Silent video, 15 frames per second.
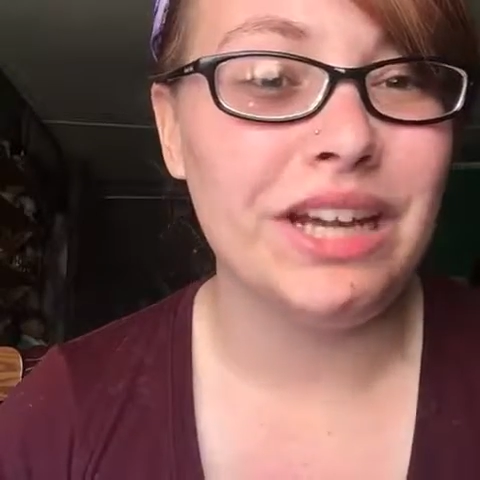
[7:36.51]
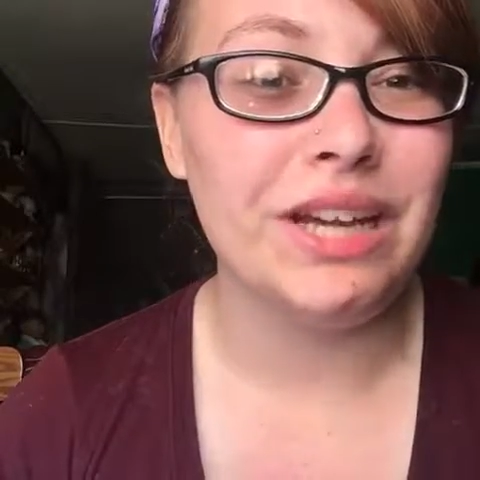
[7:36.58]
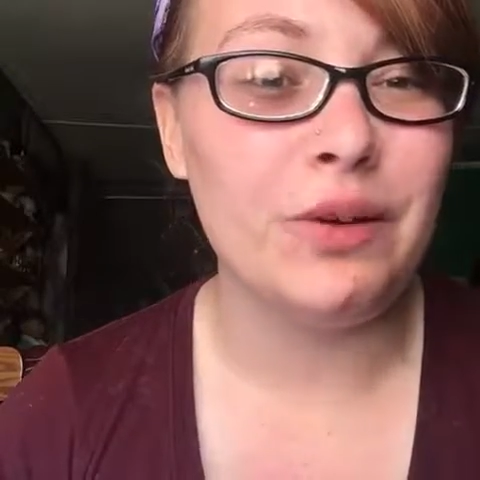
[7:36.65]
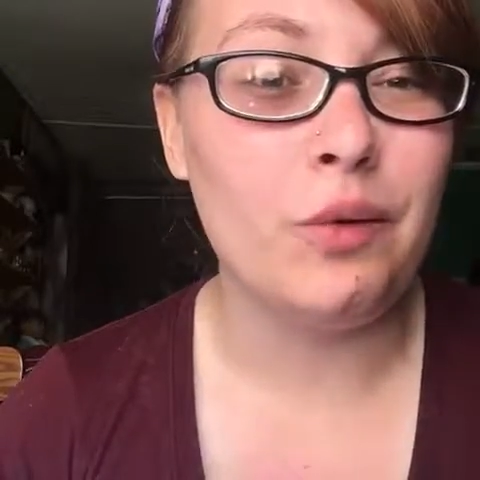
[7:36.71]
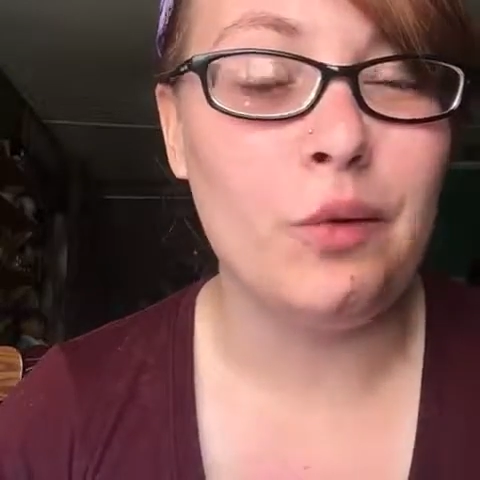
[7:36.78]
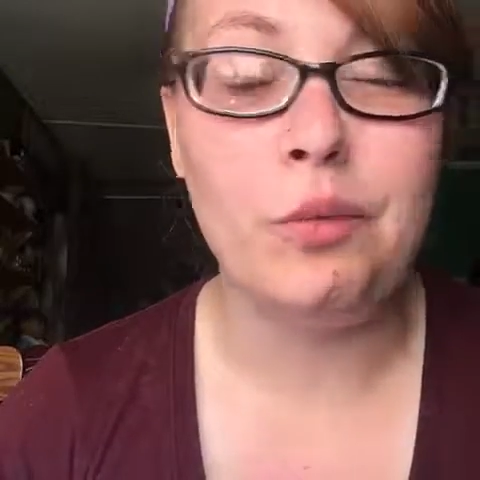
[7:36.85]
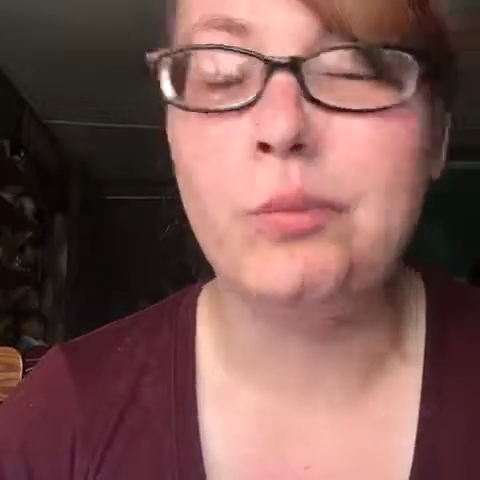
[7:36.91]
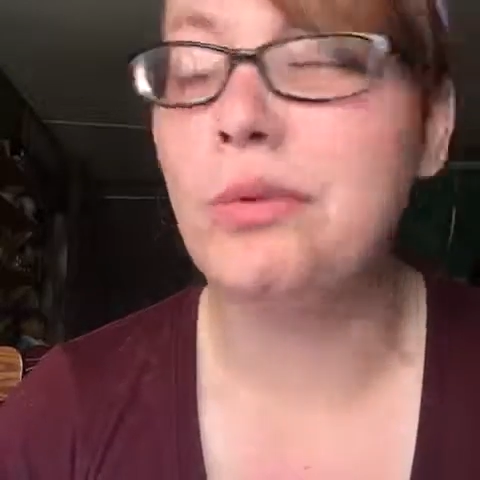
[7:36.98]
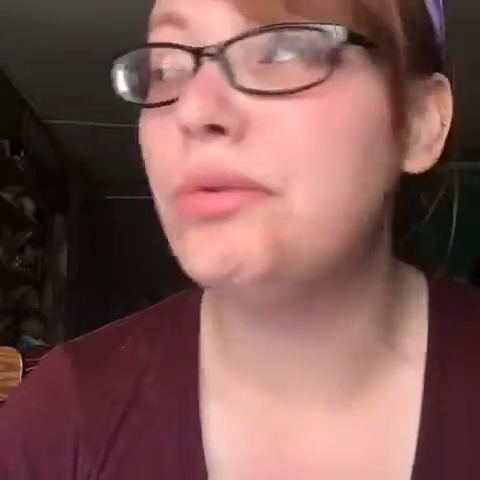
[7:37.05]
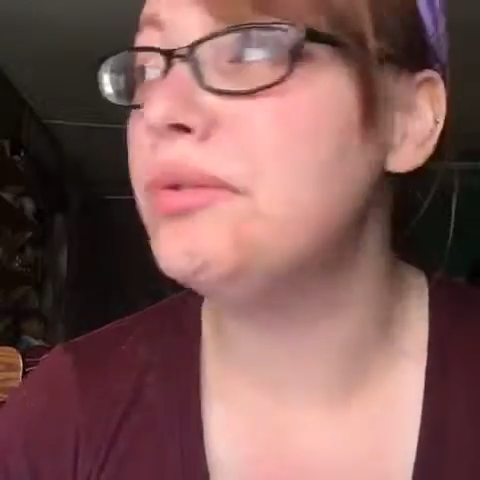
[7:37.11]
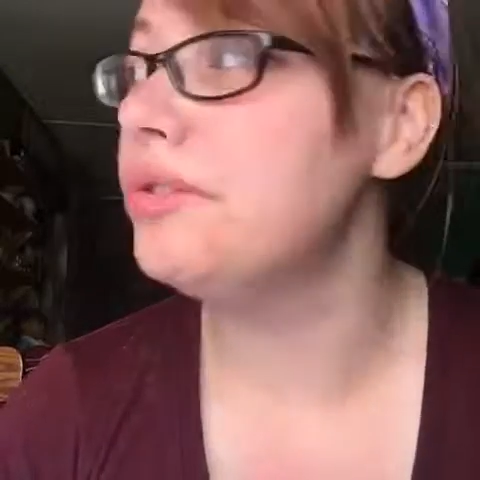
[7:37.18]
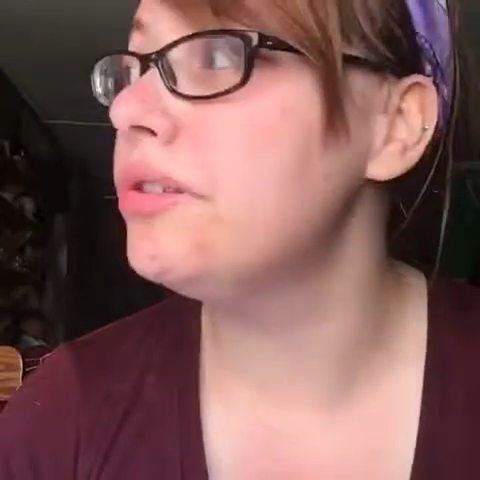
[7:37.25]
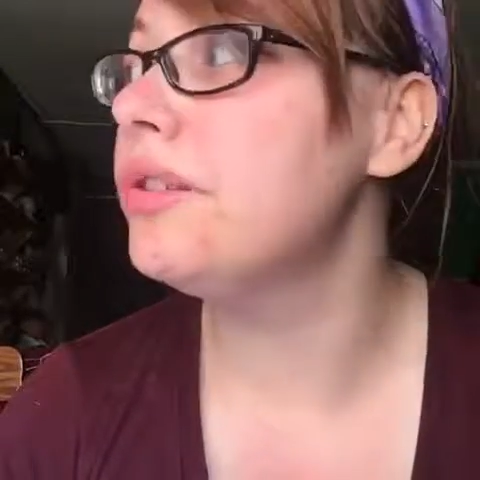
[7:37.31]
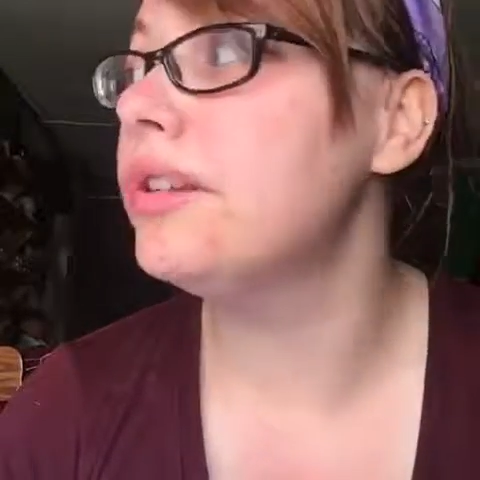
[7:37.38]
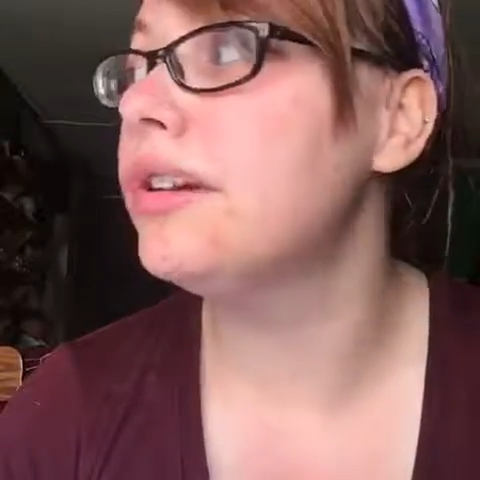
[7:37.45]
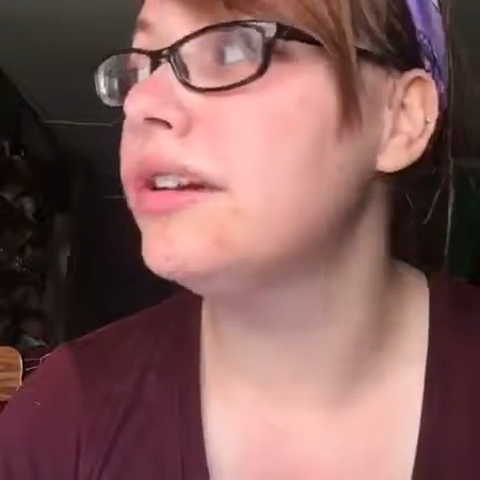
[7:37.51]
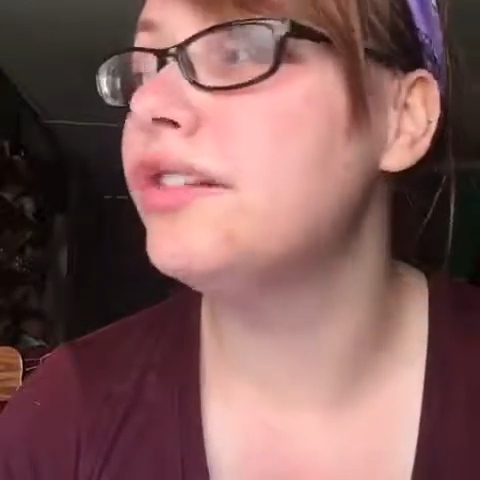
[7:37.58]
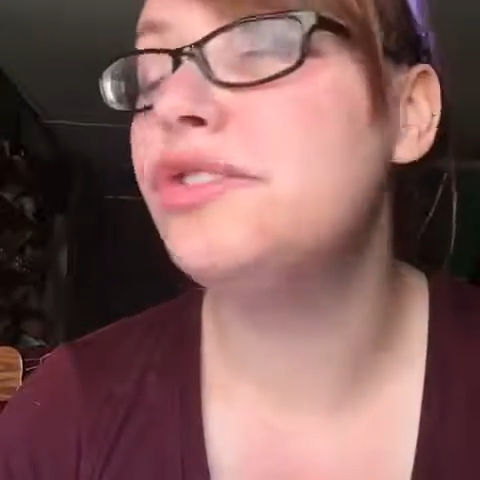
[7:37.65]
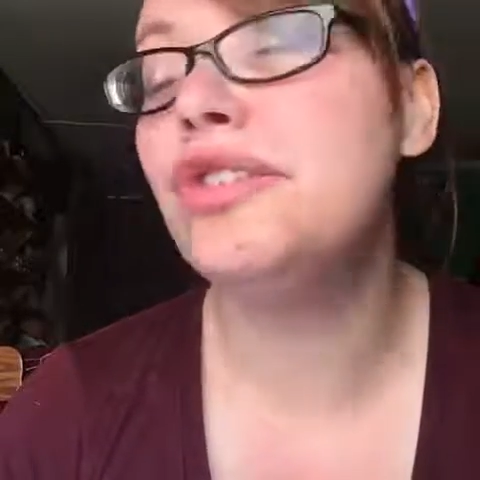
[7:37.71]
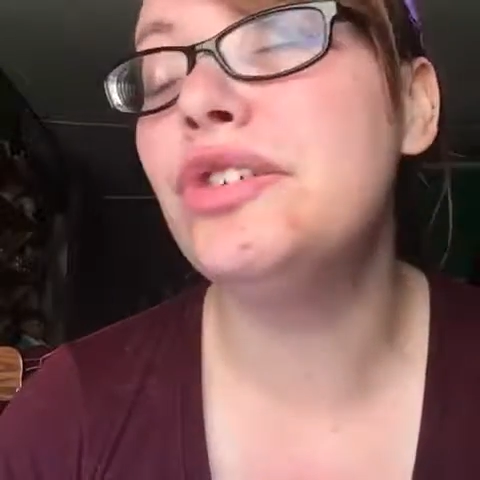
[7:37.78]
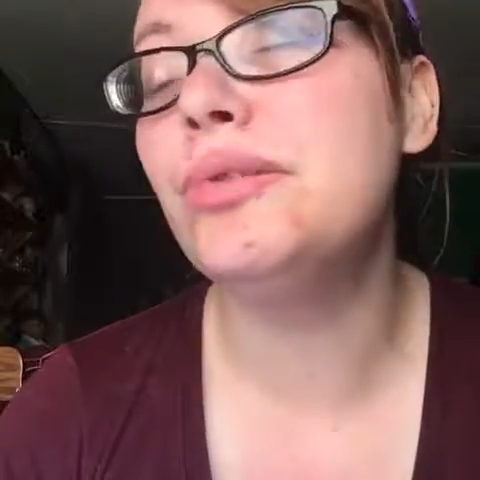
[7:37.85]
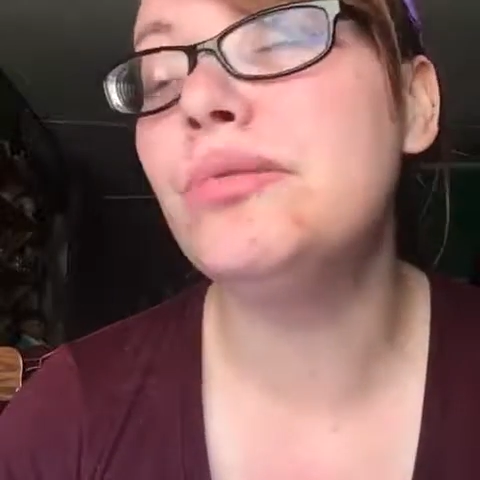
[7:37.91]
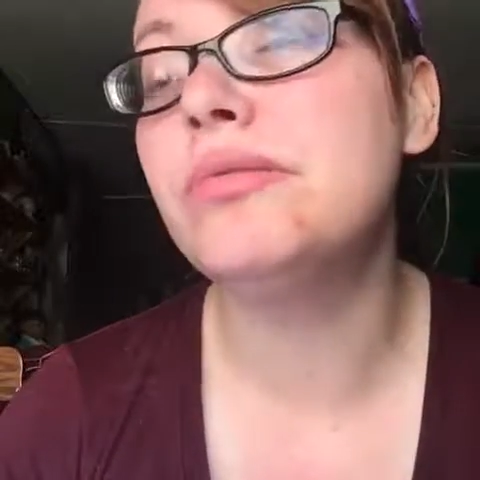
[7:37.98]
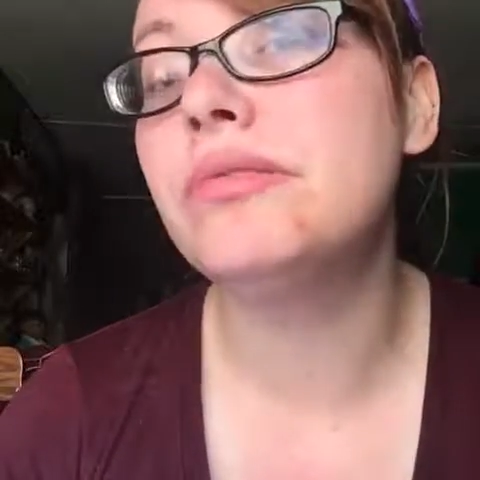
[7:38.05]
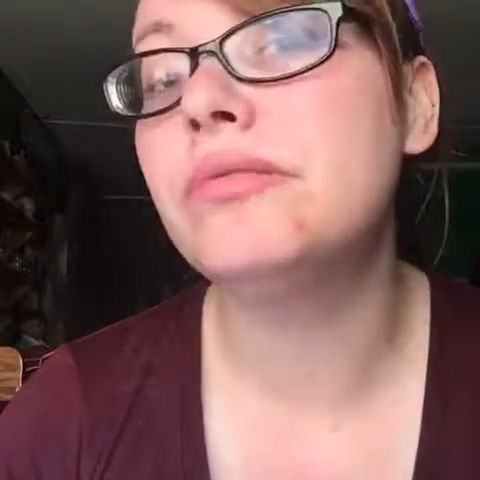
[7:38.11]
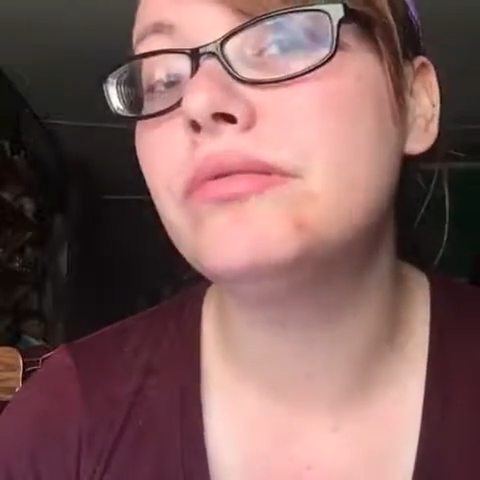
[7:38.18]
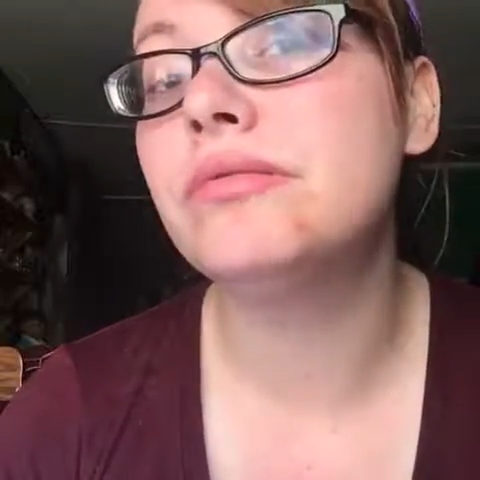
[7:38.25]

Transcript: and almost June.